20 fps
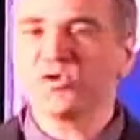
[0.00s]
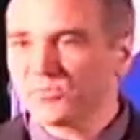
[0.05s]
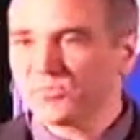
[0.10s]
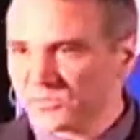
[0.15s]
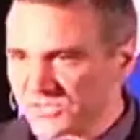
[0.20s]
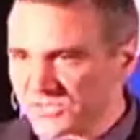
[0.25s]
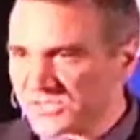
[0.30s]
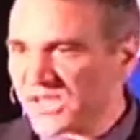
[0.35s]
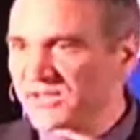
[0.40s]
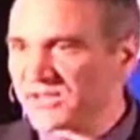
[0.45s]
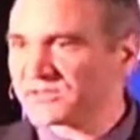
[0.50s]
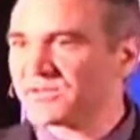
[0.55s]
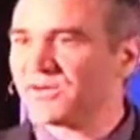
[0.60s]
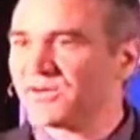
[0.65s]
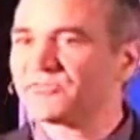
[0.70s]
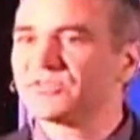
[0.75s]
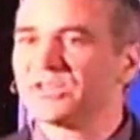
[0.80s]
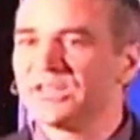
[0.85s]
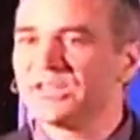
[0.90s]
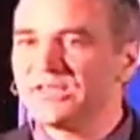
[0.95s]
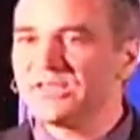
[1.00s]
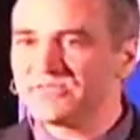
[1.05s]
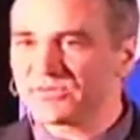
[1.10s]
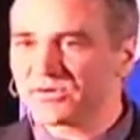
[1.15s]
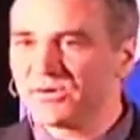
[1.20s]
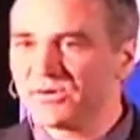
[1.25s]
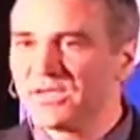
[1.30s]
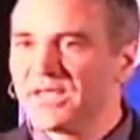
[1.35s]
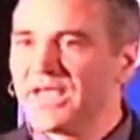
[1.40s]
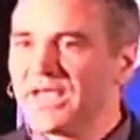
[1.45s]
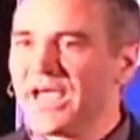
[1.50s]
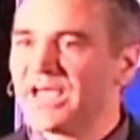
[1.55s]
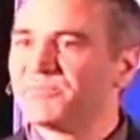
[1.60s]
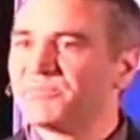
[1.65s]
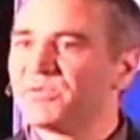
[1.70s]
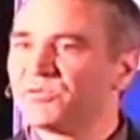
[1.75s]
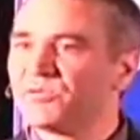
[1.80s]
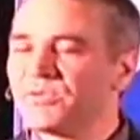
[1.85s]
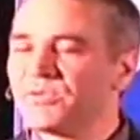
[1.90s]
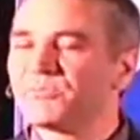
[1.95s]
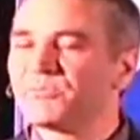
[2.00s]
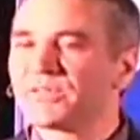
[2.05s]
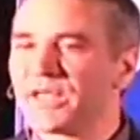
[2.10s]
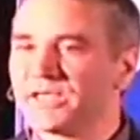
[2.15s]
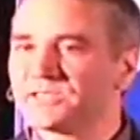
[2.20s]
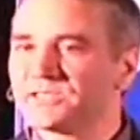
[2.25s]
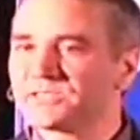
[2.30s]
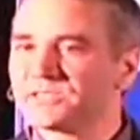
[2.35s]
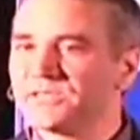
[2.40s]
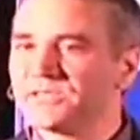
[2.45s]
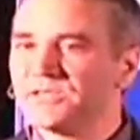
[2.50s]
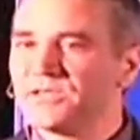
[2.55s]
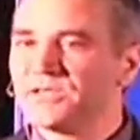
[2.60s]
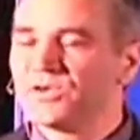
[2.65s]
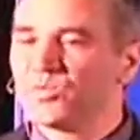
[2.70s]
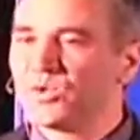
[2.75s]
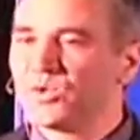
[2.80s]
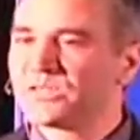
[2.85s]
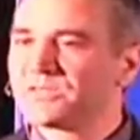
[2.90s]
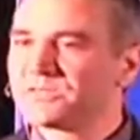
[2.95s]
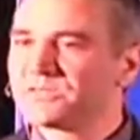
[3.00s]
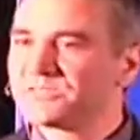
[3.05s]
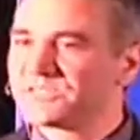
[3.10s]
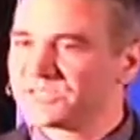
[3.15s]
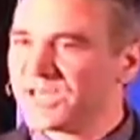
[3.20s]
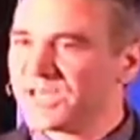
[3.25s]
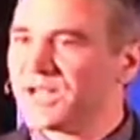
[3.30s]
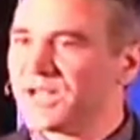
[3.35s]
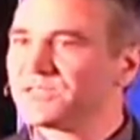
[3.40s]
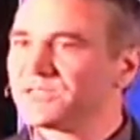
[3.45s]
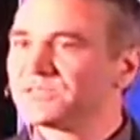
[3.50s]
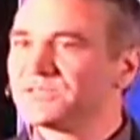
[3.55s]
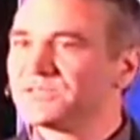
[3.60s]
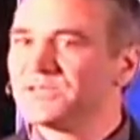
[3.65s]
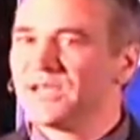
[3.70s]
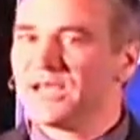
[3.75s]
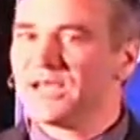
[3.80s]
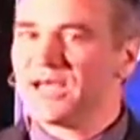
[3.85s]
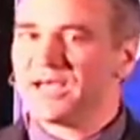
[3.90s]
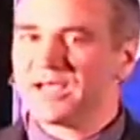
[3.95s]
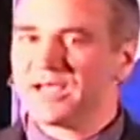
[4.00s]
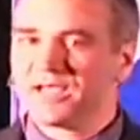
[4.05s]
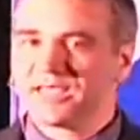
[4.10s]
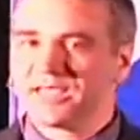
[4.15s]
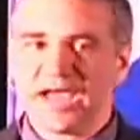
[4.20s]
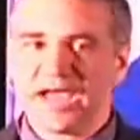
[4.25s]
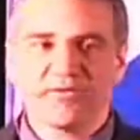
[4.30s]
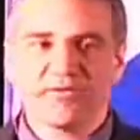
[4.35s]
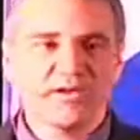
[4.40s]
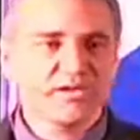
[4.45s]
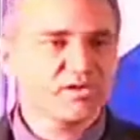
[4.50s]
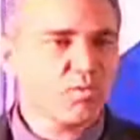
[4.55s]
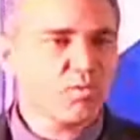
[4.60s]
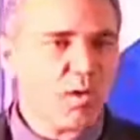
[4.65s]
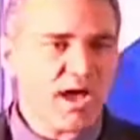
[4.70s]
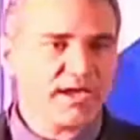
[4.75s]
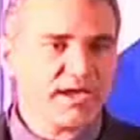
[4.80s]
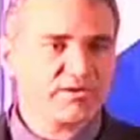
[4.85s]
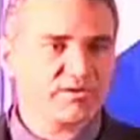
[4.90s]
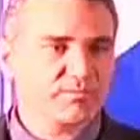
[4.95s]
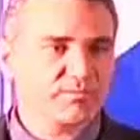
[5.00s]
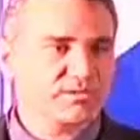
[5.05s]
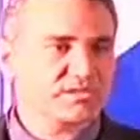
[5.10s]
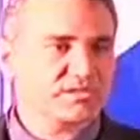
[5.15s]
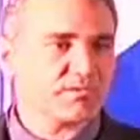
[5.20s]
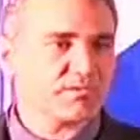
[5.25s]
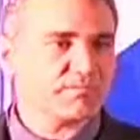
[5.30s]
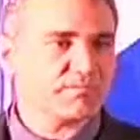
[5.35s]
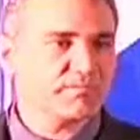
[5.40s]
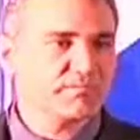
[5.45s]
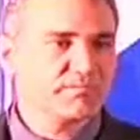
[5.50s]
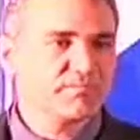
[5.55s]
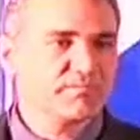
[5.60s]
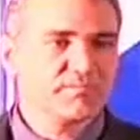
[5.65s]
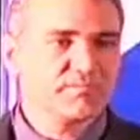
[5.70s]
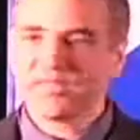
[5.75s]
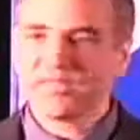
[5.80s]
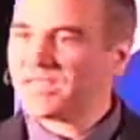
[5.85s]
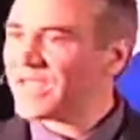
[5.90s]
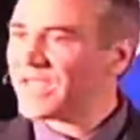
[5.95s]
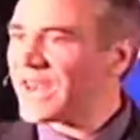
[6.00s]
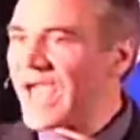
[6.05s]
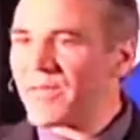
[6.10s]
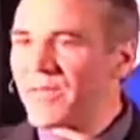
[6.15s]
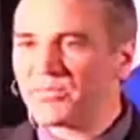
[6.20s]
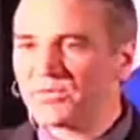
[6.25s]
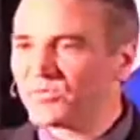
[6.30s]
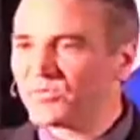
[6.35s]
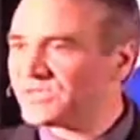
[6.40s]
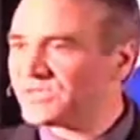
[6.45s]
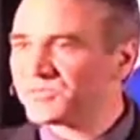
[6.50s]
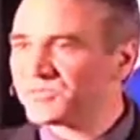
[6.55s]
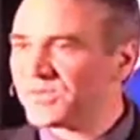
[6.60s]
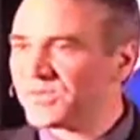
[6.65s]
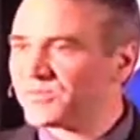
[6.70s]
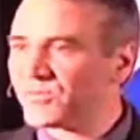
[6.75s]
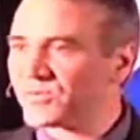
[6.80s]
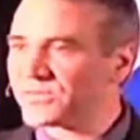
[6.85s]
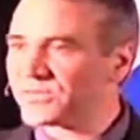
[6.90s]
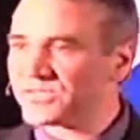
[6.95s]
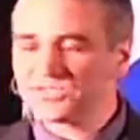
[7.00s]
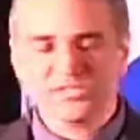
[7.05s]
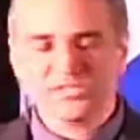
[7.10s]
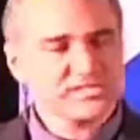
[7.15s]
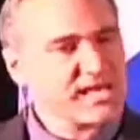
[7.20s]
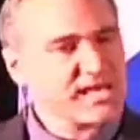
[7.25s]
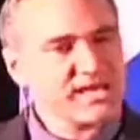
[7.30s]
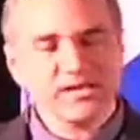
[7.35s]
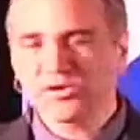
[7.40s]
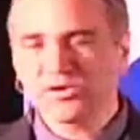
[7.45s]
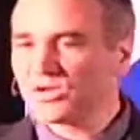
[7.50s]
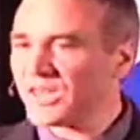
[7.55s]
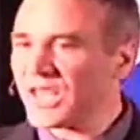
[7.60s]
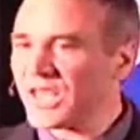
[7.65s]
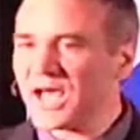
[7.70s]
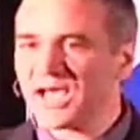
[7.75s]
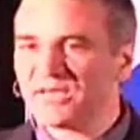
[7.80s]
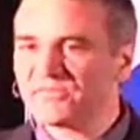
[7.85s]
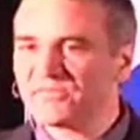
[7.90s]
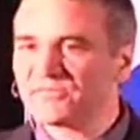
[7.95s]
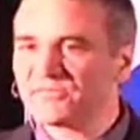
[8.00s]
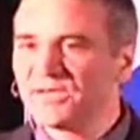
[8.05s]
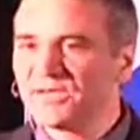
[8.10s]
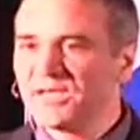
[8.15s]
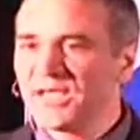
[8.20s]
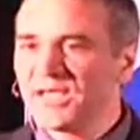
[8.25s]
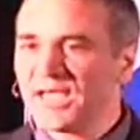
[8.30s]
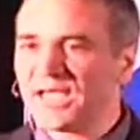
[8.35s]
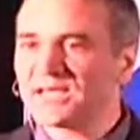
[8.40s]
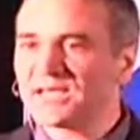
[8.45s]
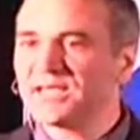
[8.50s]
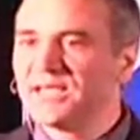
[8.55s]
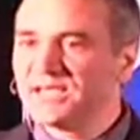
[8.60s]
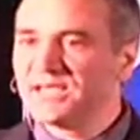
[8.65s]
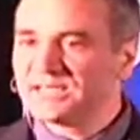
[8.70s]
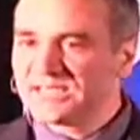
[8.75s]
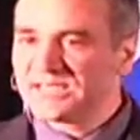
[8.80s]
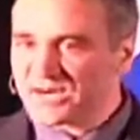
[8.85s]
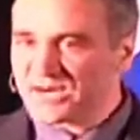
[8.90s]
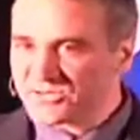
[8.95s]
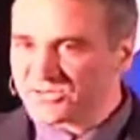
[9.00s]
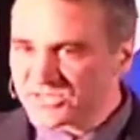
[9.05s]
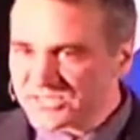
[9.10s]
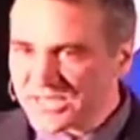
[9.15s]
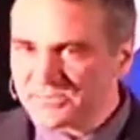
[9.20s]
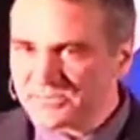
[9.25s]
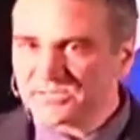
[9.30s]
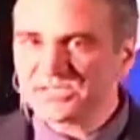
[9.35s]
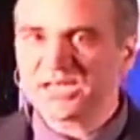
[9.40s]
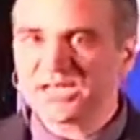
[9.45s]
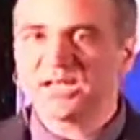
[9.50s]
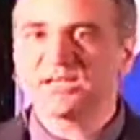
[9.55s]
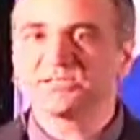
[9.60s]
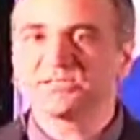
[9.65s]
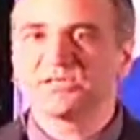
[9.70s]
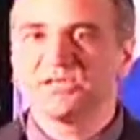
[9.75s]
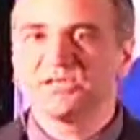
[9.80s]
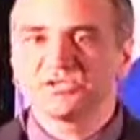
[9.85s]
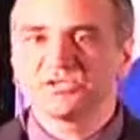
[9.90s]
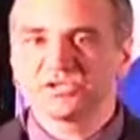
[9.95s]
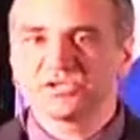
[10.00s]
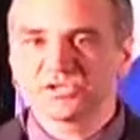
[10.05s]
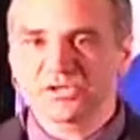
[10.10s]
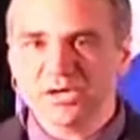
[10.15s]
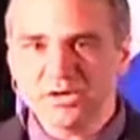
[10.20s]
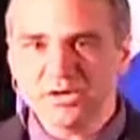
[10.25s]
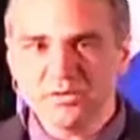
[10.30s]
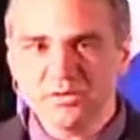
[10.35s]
having Y chromosome? They found up to 4% of the liver had been replaced with cells carrying the Y chromosome. Nothing had happened with these people. They just had a good life,